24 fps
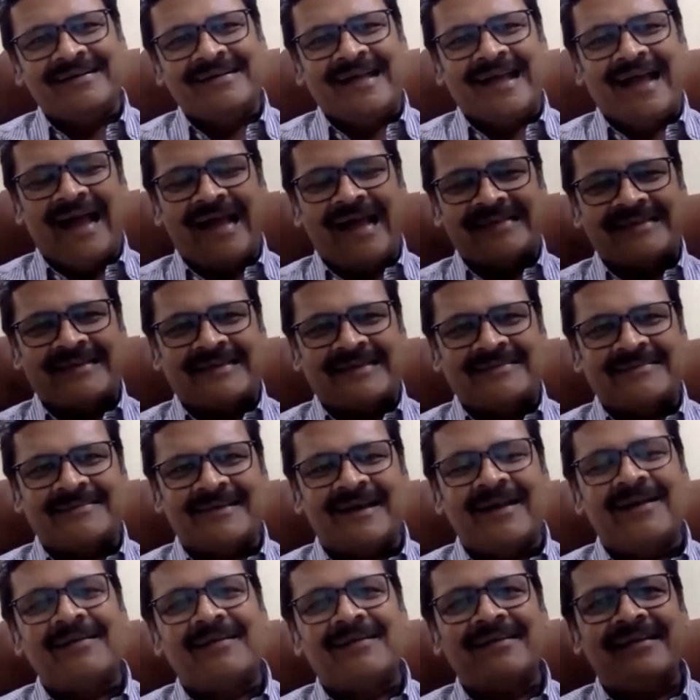as a
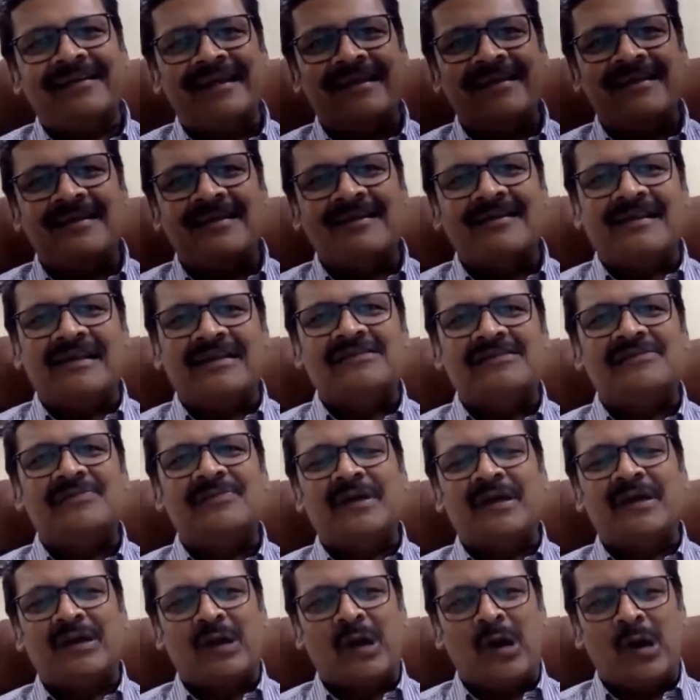consultant, he did teach
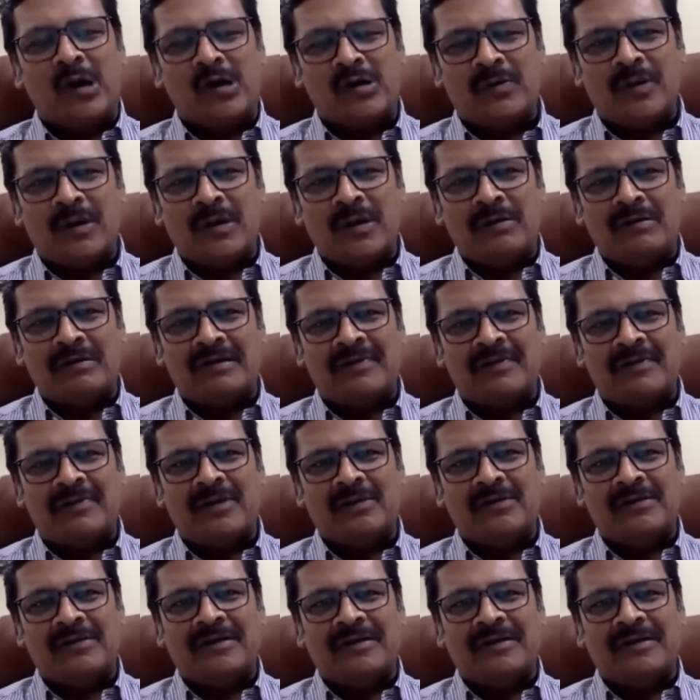me a lot about the